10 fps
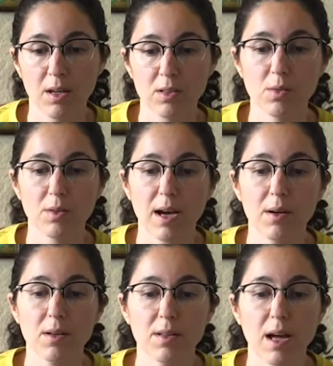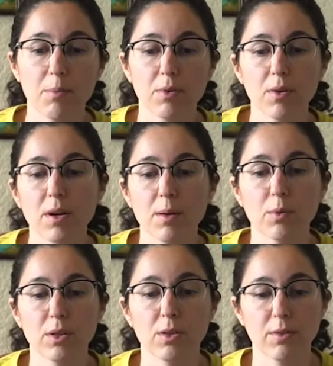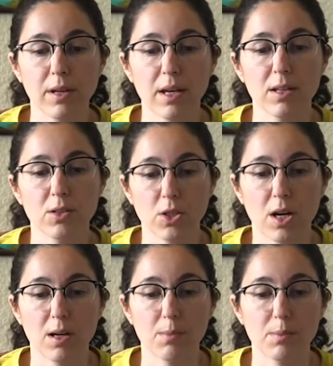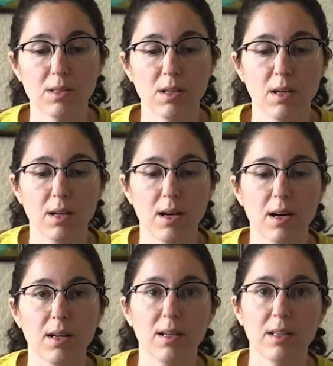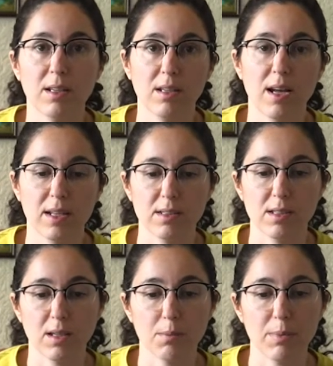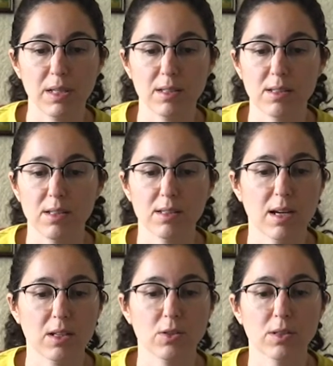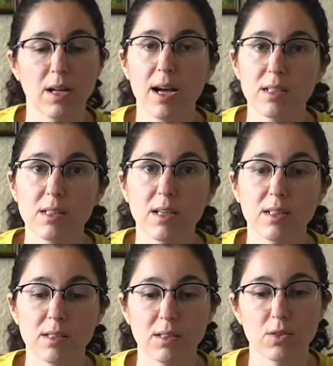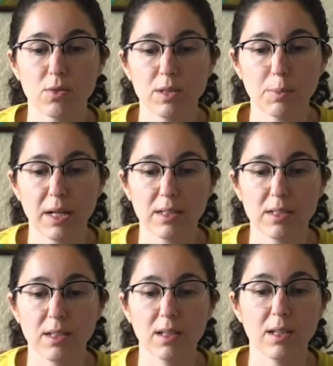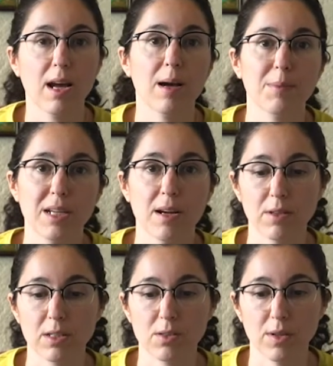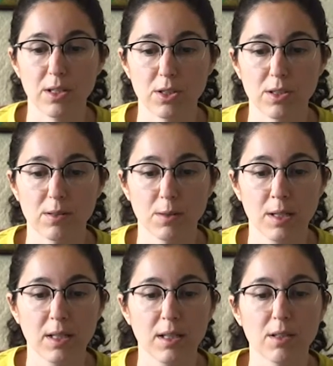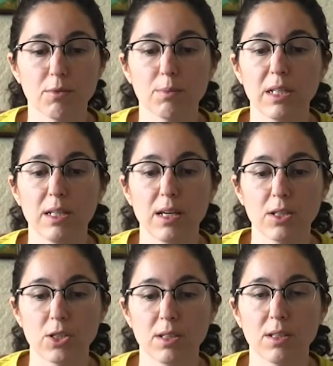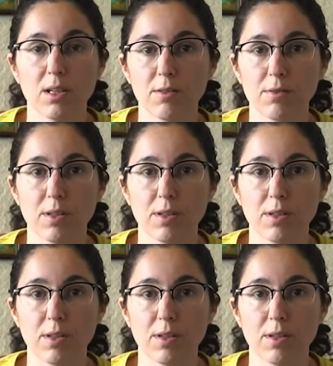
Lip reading: So that program would create jobs in enhancing BC's natural assets, in tree planting, in habitat restoration, in remediation of